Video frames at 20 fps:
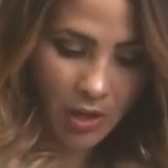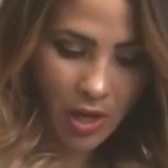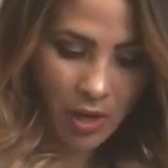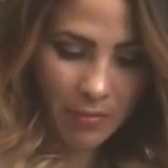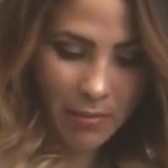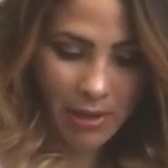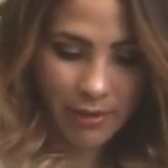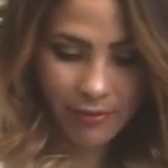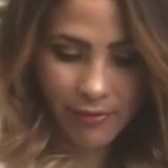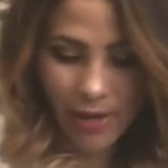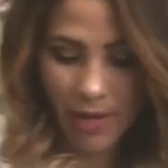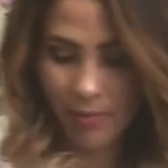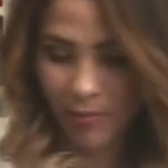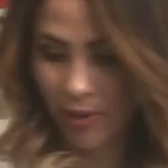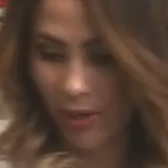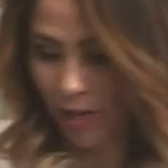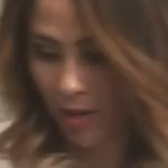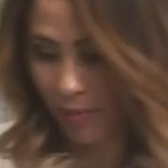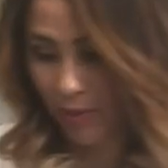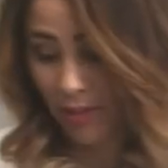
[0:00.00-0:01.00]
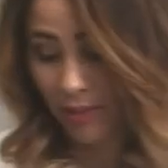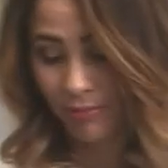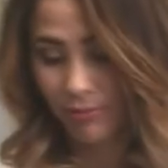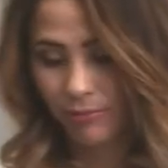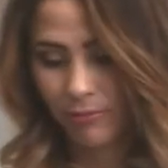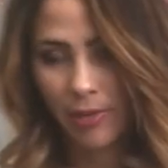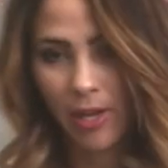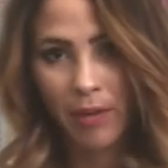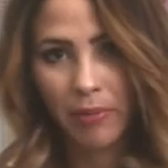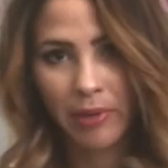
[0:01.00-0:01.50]
on my fabric, on
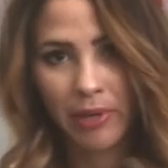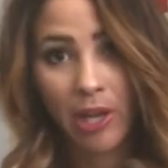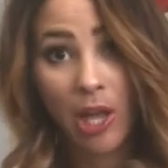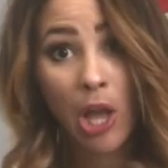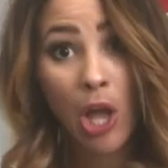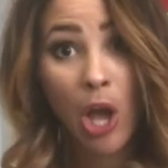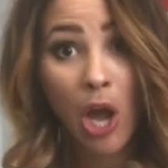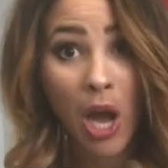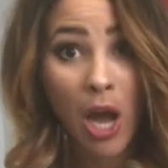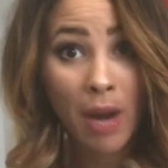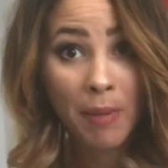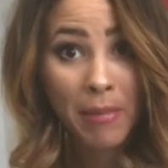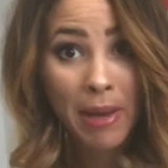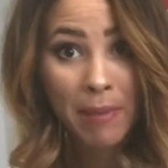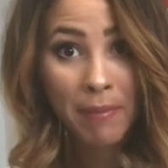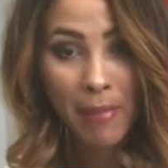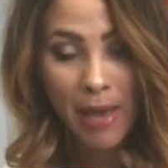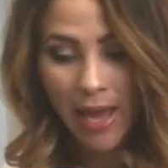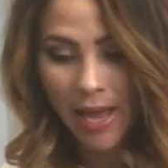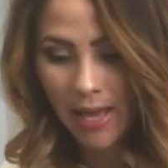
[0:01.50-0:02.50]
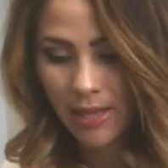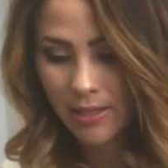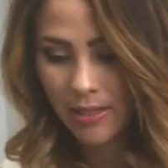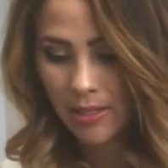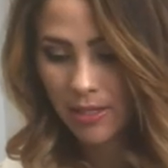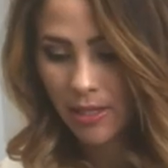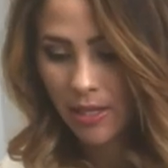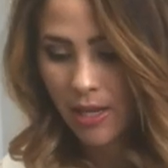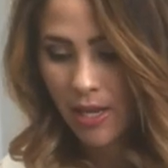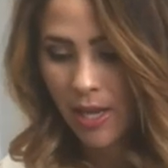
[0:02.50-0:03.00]
my
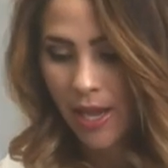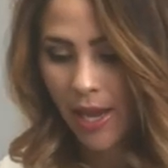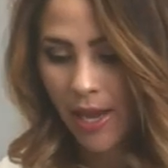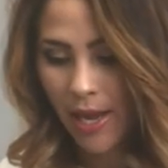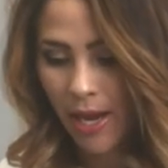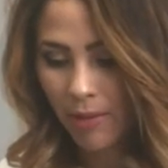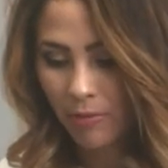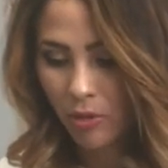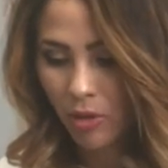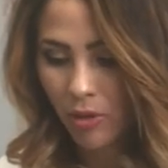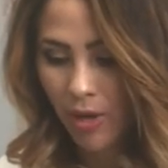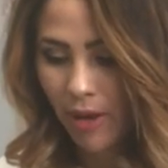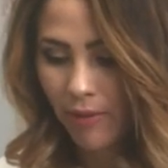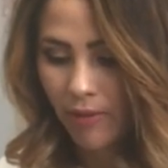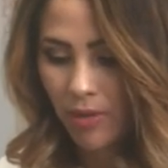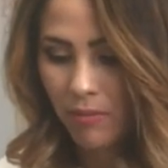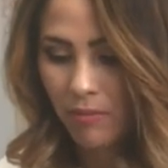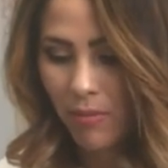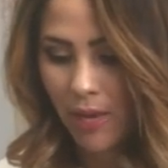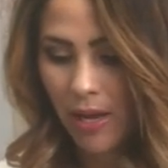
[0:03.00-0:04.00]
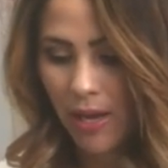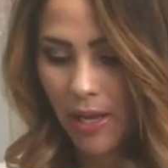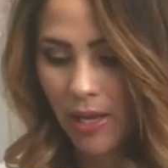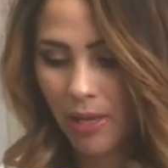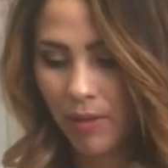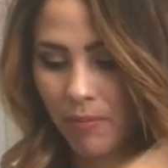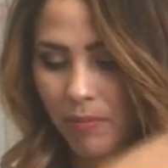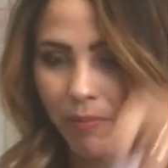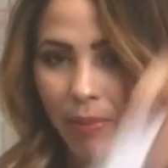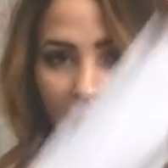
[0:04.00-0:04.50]
mat. And I'm grabbing
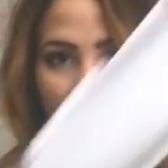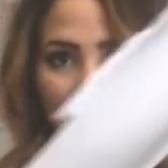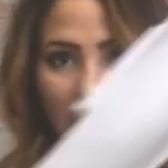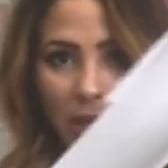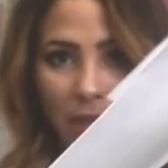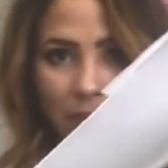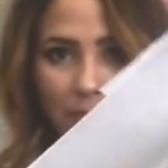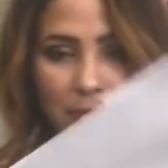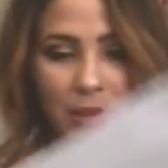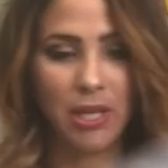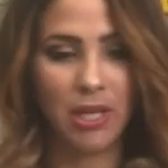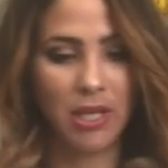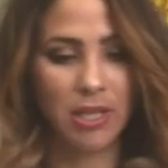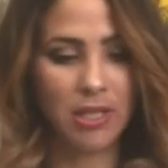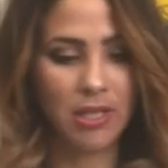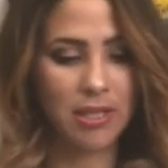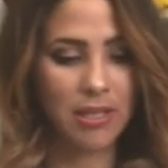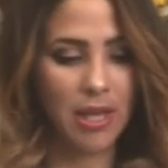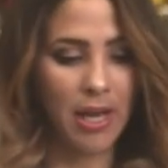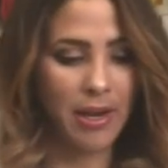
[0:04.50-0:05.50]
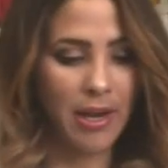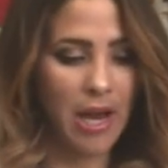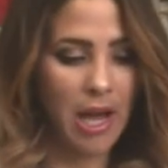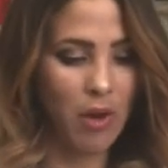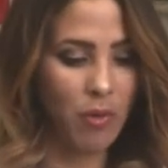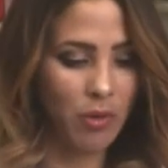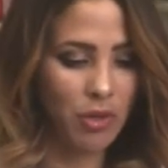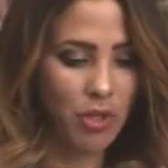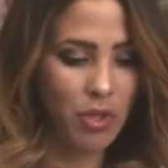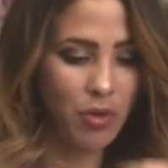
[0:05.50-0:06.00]
my pattern piece. And
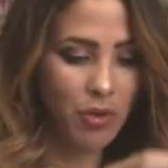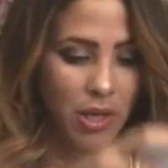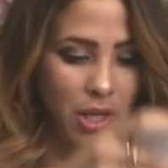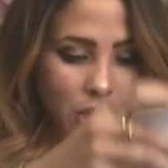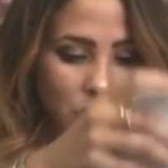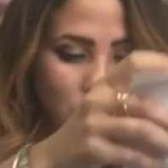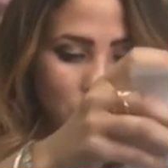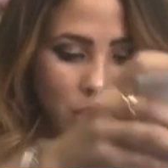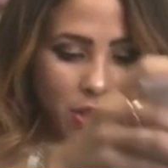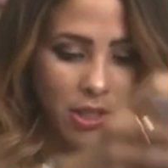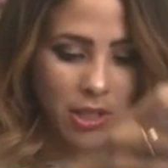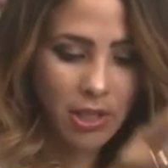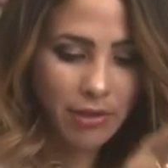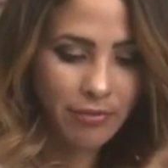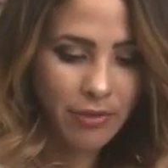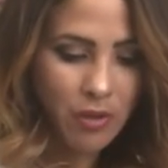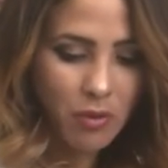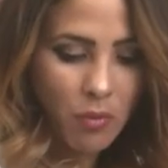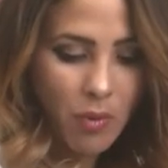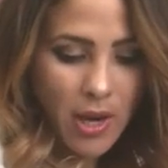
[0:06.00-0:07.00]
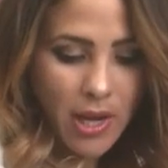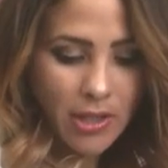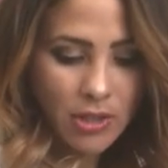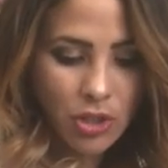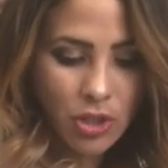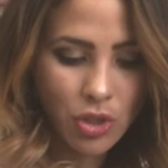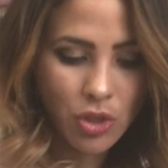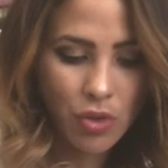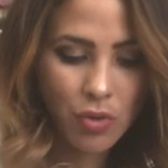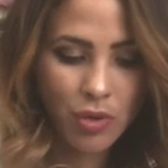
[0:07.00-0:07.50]
now what you can do is, if you
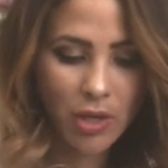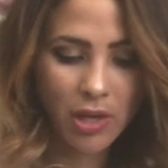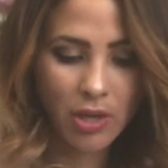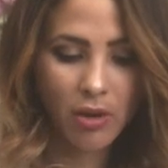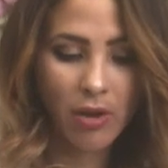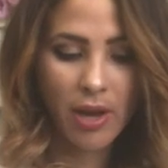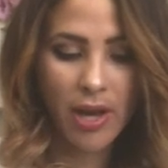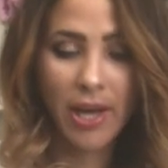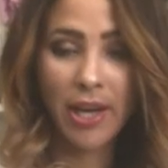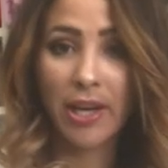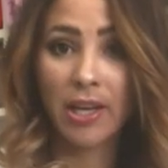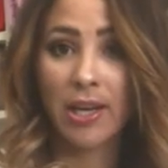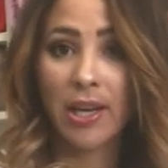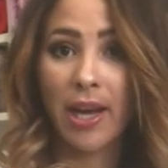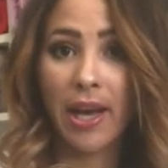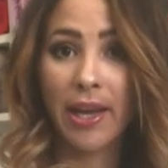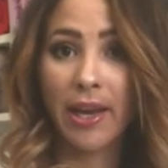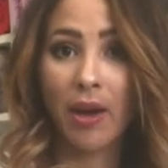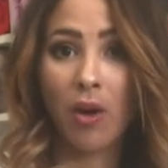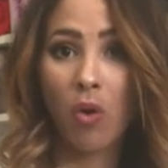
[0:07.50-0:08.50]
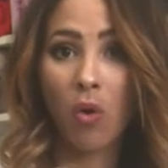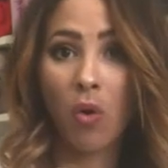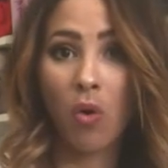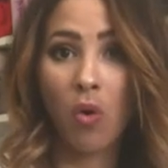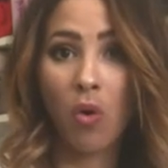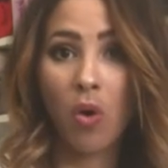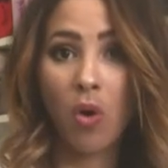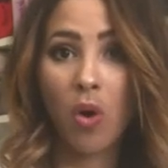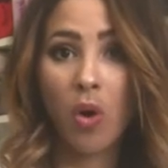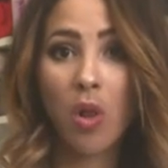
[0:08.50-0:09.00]
want, you can go ahead and cut a
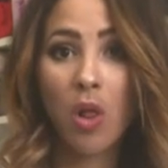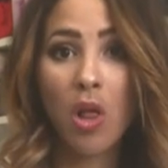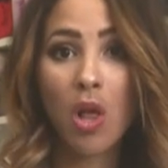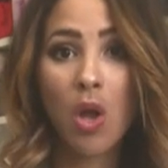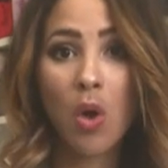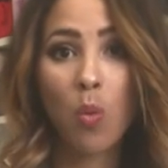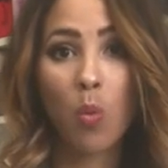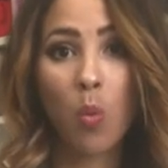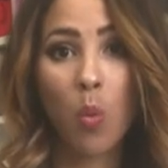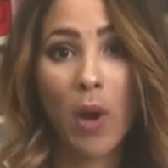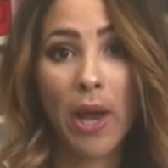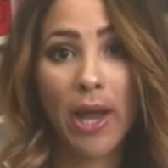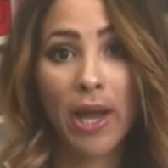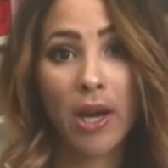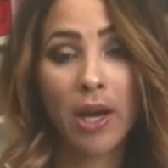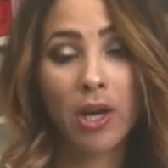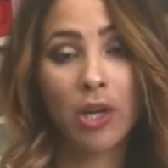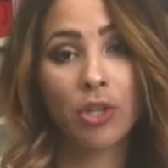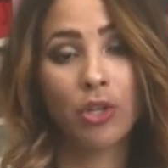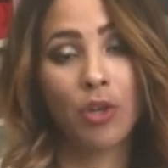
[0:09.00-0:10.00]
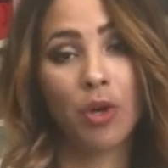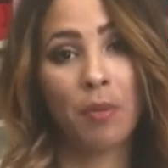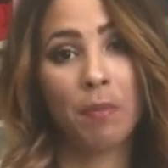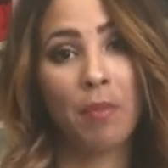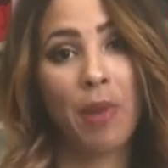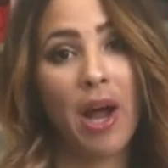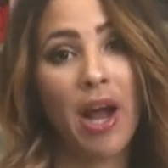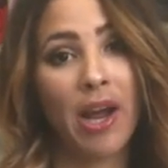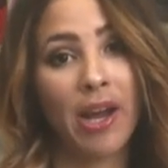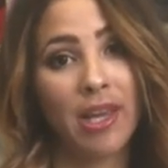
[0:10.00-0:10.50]
hole where your
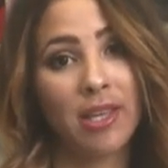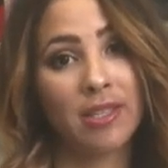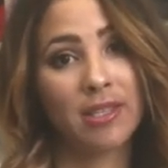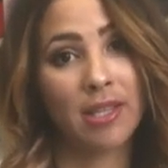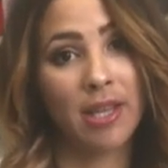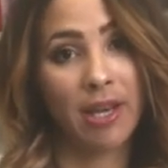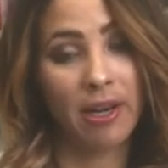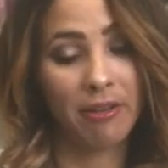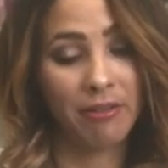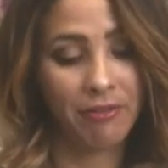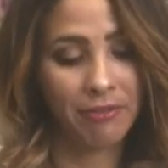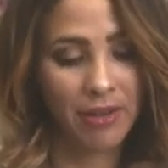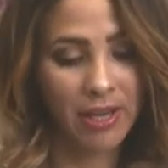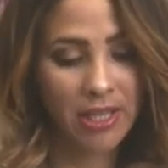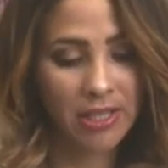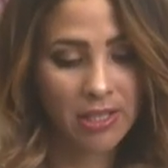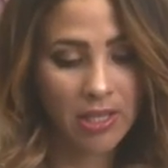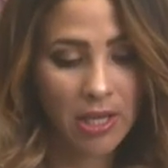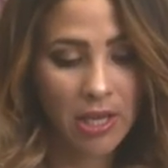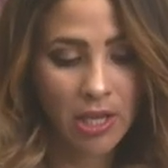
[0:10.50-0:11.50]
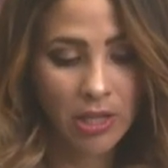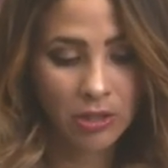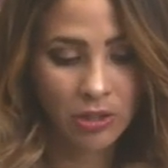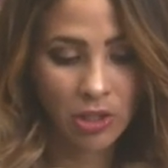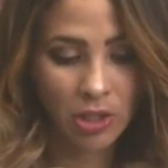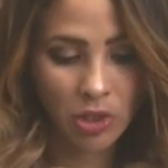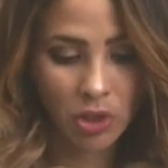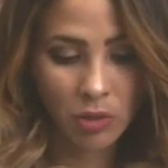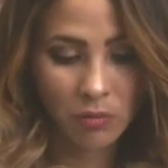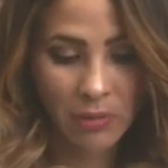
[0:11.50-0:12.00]
pocket's gonna fit.
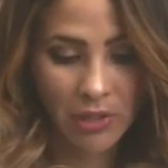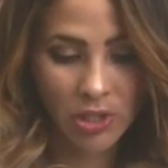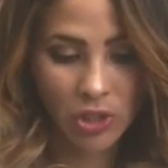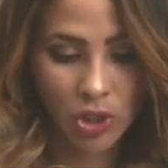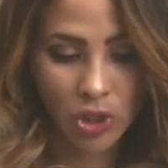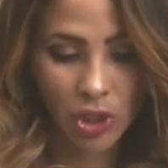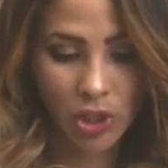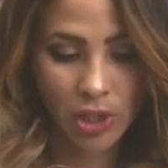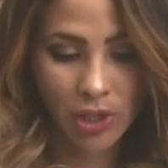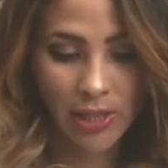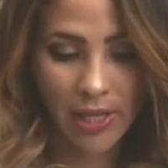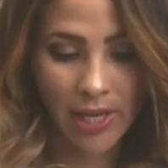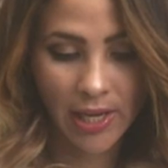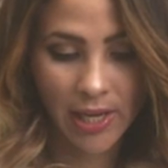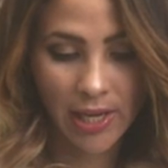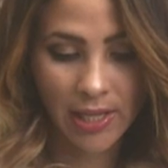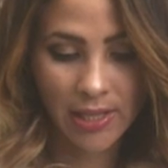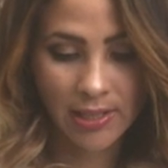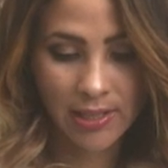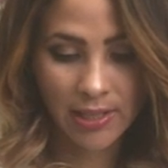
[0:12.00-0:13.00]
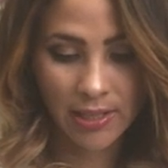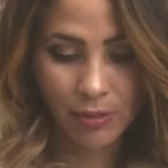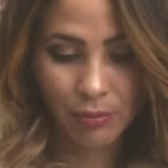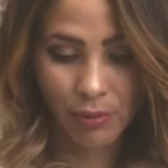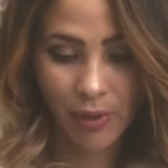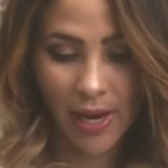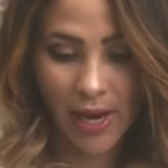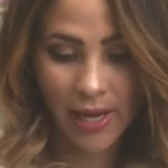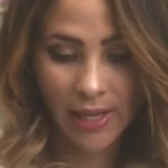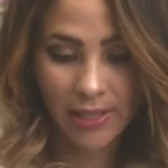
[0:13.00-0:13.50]
You need to make sure that is the
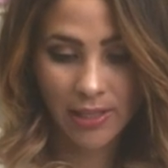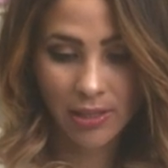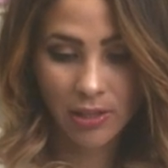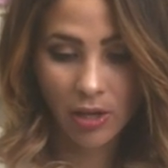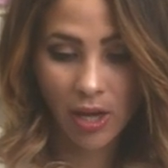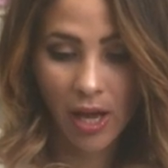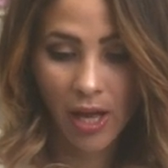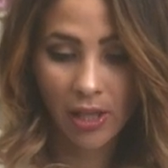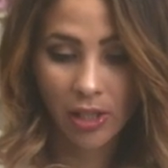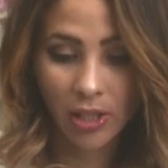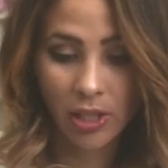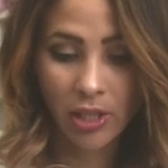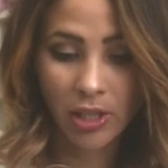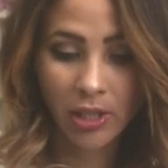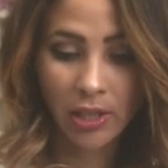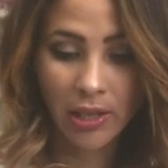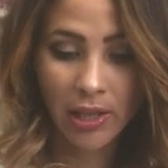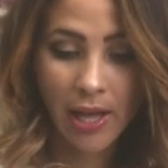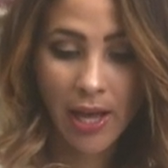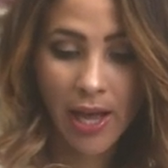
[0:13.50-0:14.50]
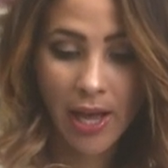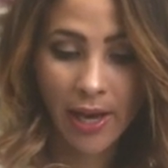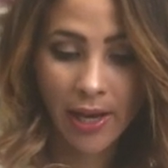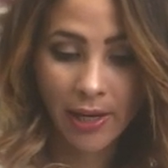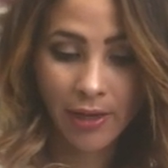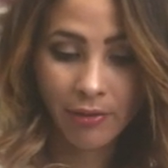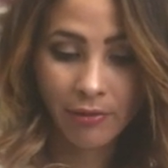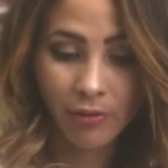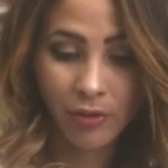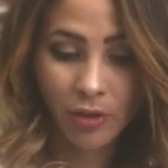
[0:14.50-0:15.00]
right color
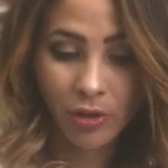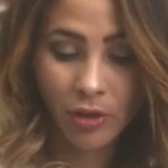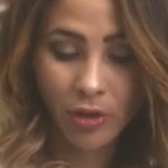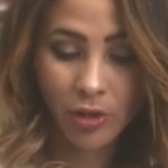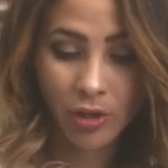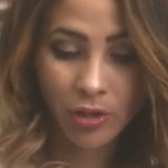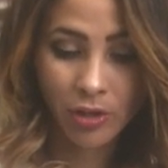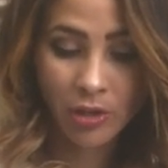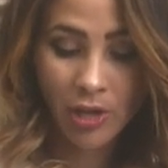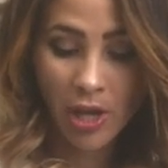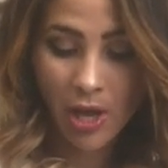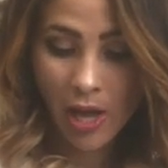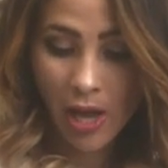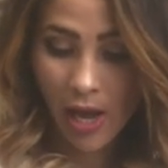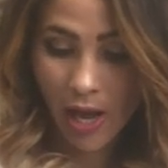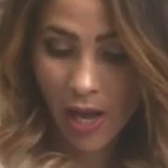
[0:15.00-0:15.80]
line for your